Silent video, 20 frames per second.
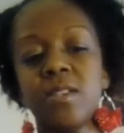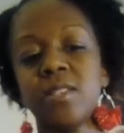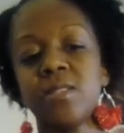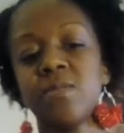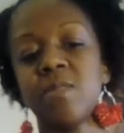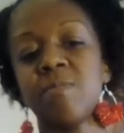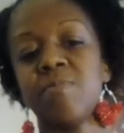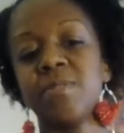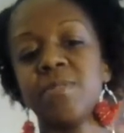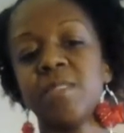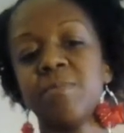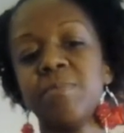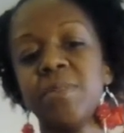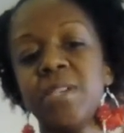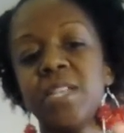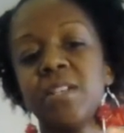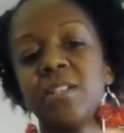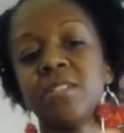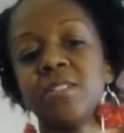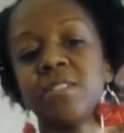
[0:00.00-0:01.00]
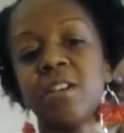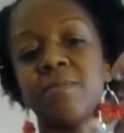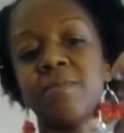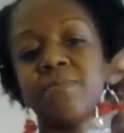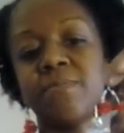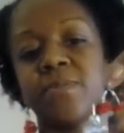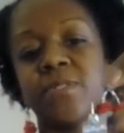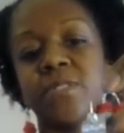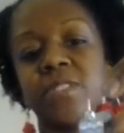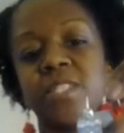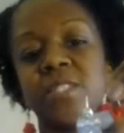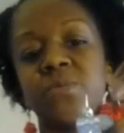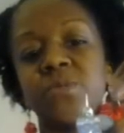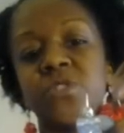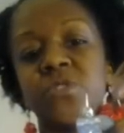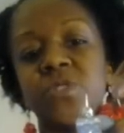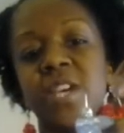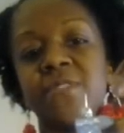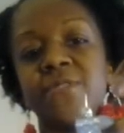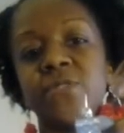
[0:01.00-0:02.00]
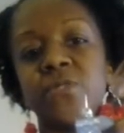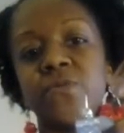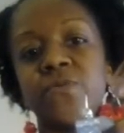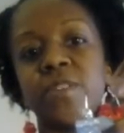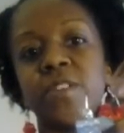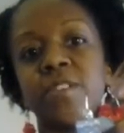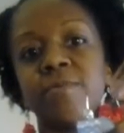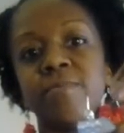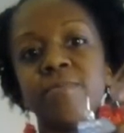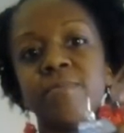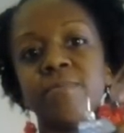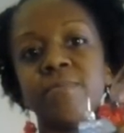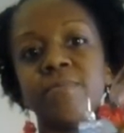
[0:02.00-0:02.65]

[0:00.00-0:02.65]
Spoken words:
Okay, so I put the bead on top. So this is what you have so far.